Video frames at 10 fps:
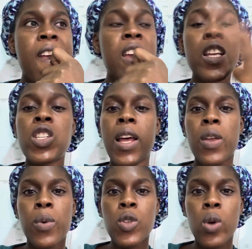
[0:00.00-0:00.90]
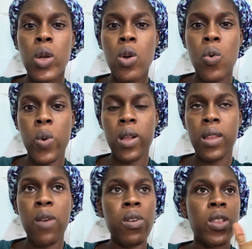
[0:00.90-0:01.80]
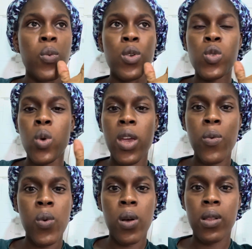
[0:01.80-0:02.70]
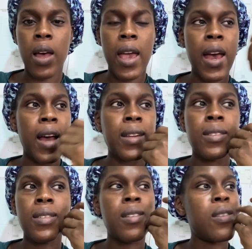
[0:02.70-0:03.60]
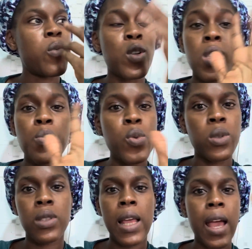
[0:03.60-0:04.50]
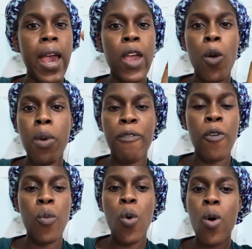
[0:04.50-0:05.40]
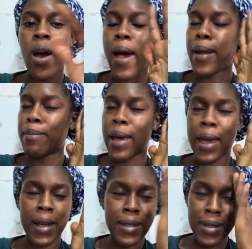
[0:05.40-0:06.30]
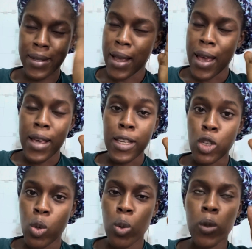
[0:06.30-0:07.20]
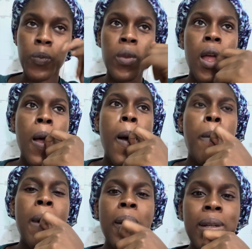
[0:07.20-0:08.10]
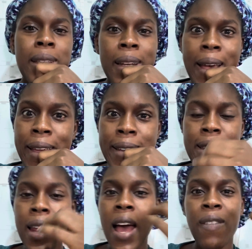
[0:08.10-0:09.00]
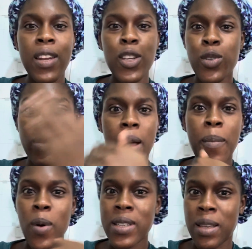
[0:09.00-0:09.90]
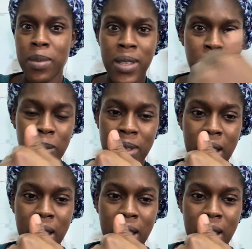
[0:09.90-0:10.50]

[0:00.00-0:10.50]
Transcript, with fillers: Initially, it was going on well. Everything was going well. It was smooth. Like, I come back from work and my head is cool. But along the line, they started having issues amongst themselves.